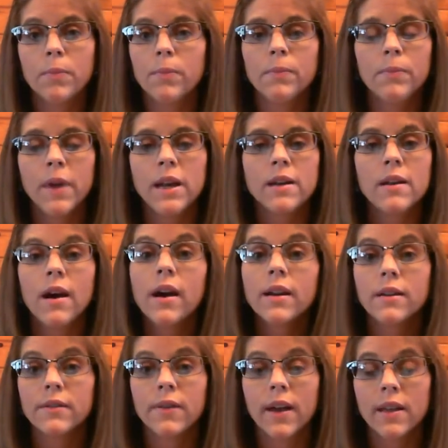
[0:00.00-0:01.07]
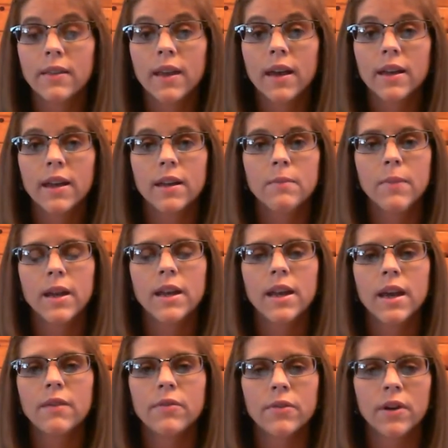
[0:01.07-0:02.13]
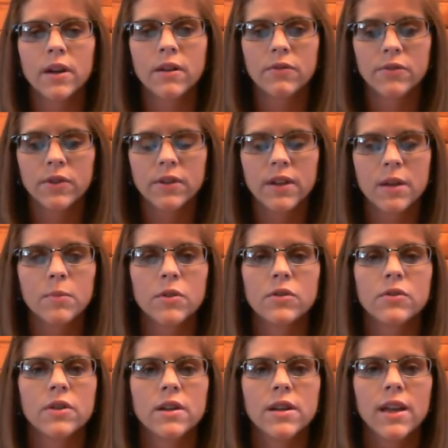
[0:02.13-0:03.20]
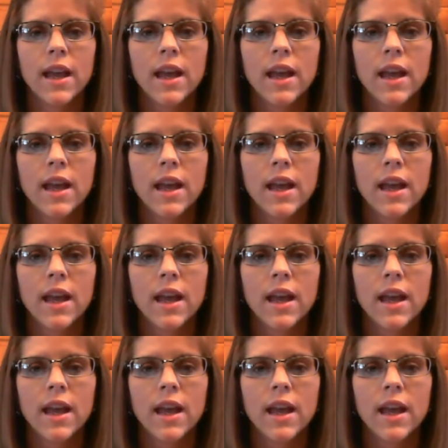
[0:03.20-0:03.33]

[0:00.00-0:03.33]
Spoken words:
may not have had that and may never have demonstrated